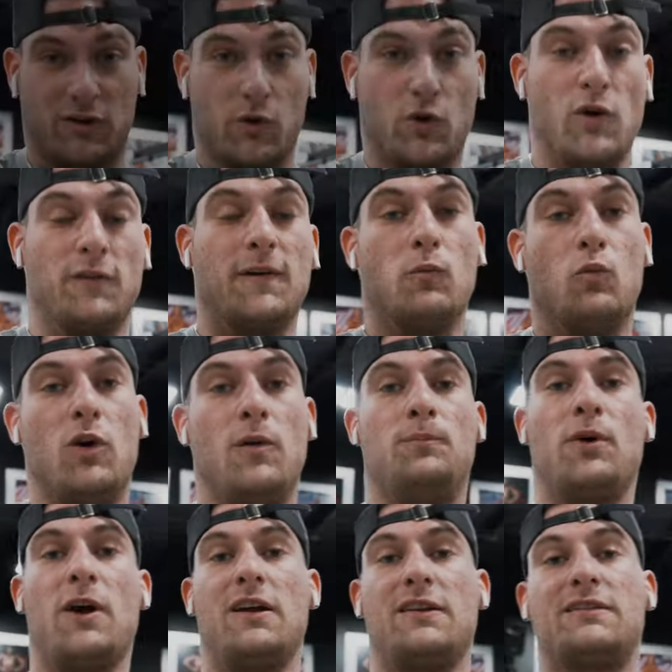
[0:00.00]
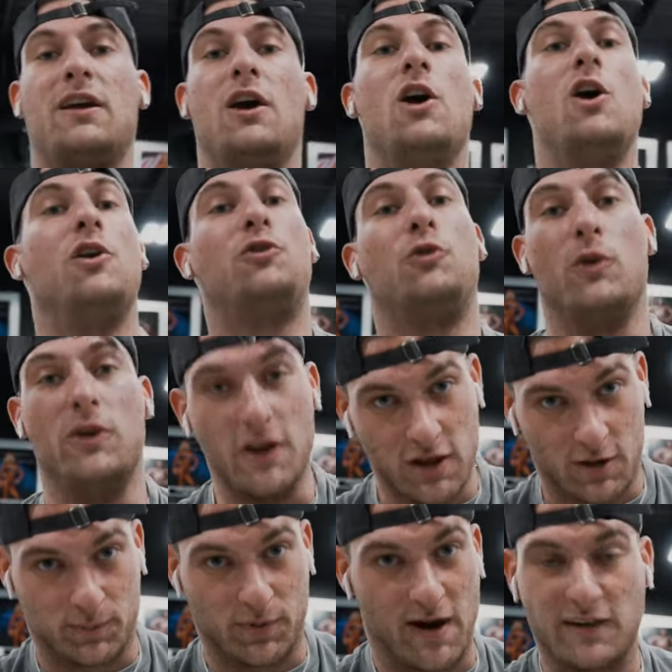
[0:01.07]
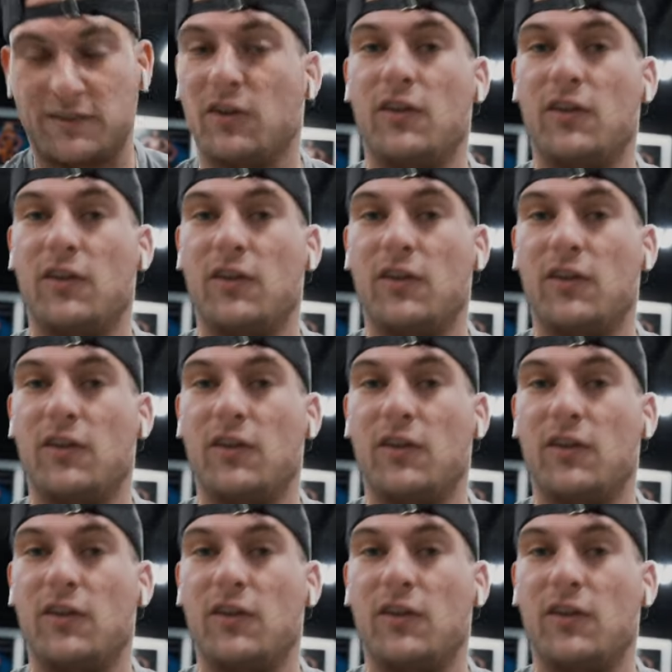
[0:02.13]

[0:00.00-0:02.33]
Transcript: so we're going from one press to another press.